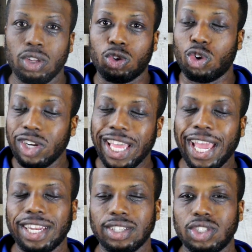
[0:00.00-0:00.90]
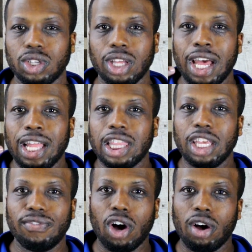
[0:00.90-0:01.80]
to
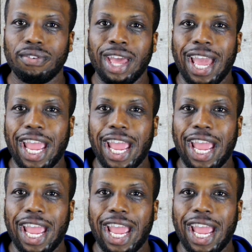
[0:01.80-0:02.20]
live off